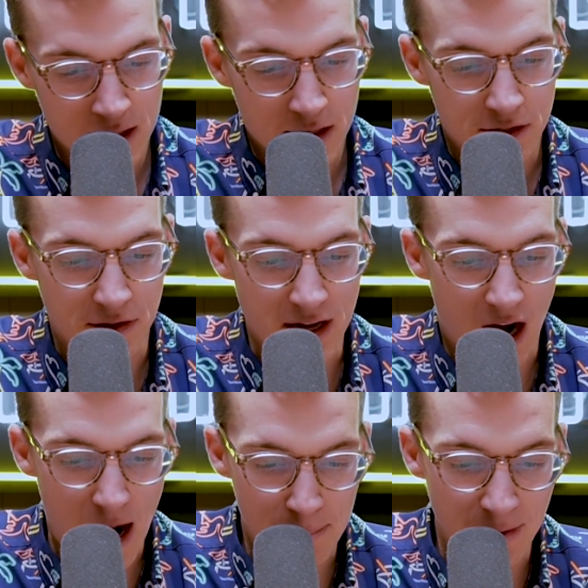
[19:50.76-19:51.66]
So they
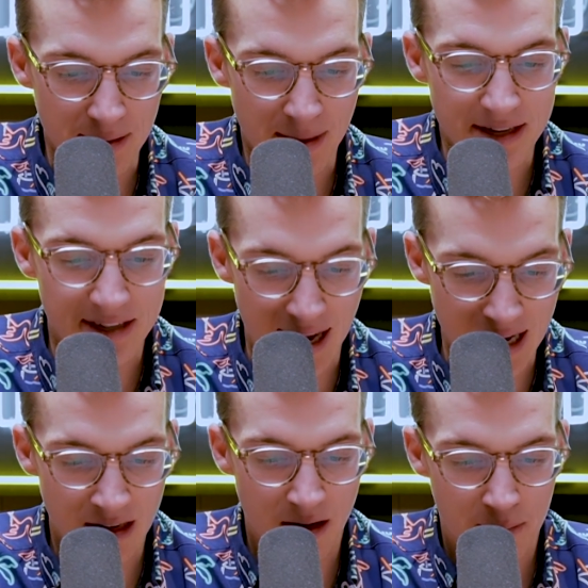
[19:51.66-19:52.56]
operate and
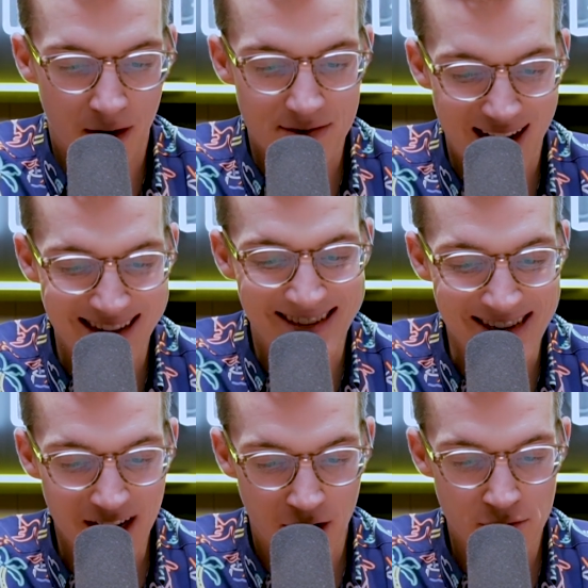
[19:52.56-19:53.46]
maintain about
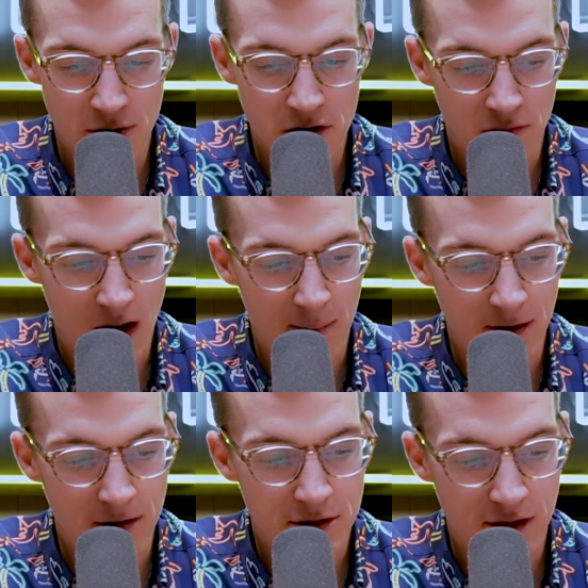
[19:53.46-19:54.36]
1,900
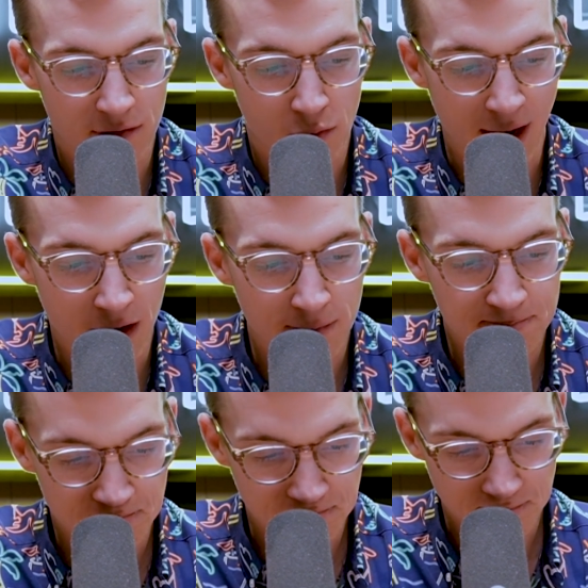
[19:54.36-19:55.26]
kilometers of rail,
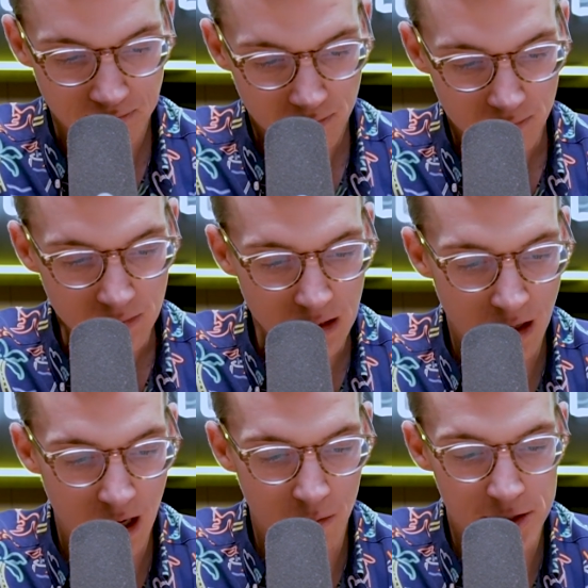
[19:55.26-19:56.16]

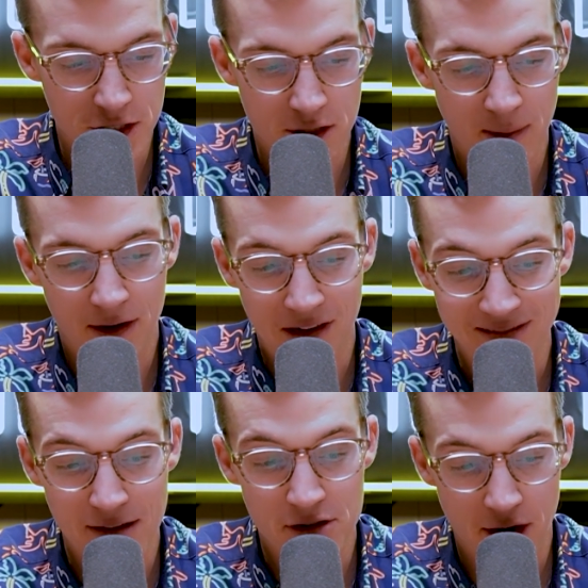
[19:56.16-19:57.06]
which is about
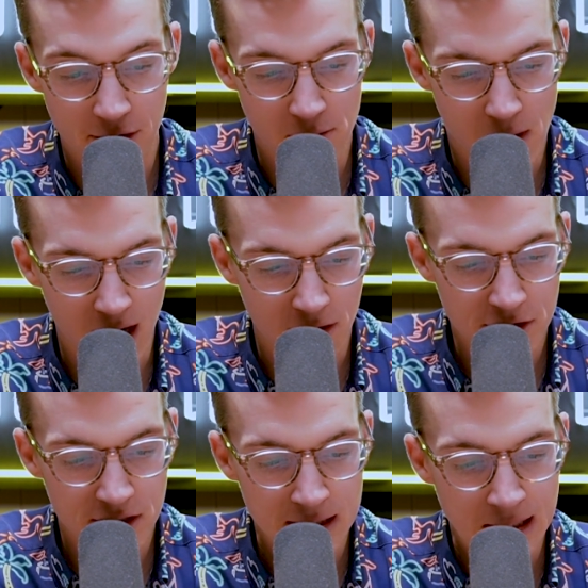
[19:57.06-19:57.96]
1,100
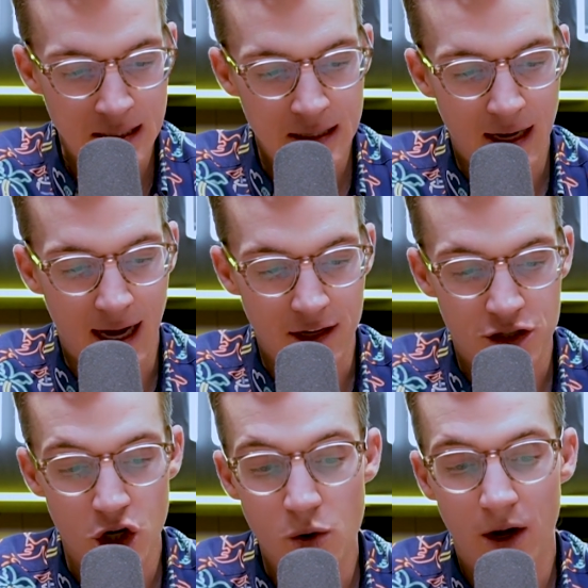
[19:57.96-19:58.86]
miles, and
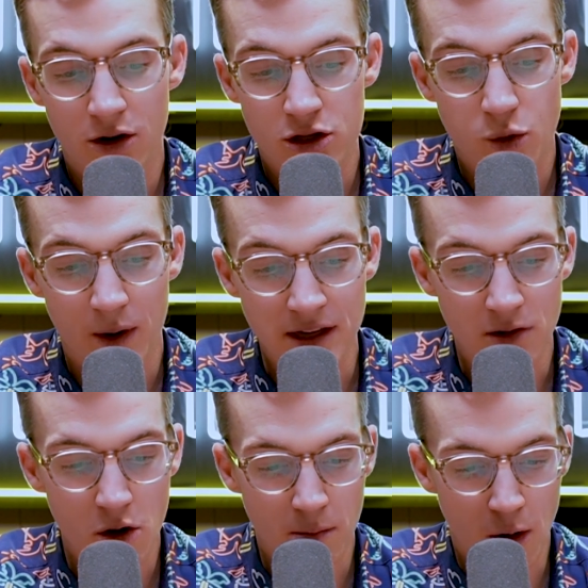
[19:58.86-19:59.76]
220
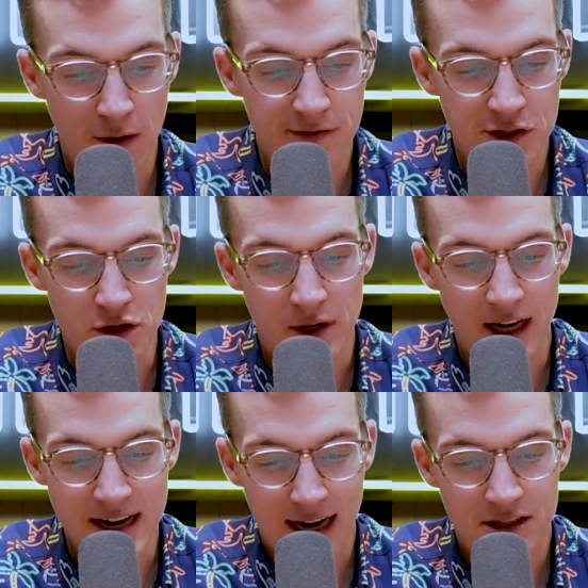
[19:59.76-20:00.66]
locomotives to
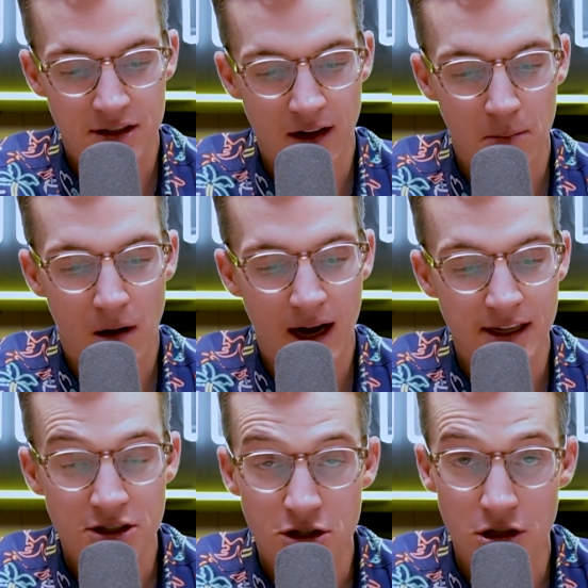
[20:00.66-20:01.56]
connect their
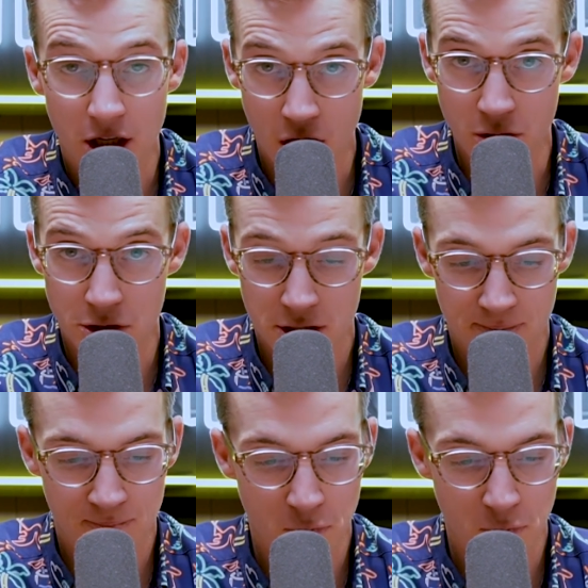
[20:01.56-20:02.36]
mines to the coast.